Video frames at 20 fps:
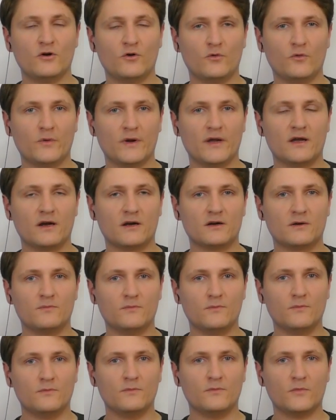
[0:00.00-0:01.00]
we are
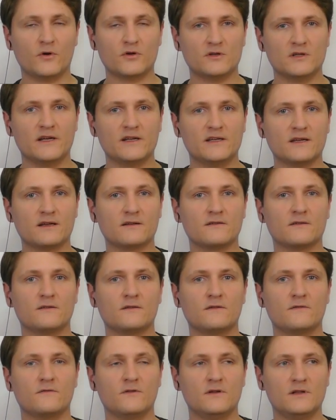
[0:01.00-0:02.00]

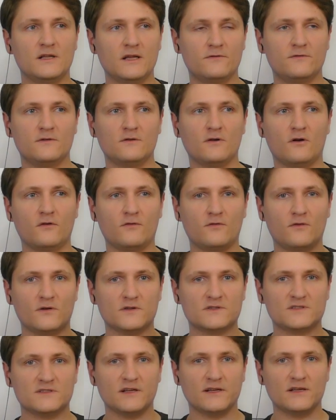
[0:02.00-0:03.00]
modulating the level of
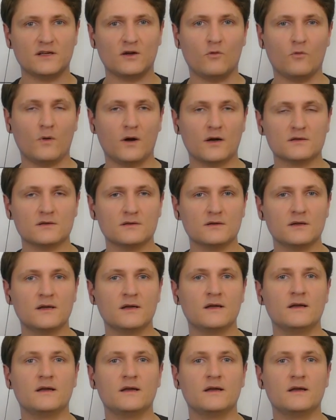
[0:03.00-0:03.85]
oscillator one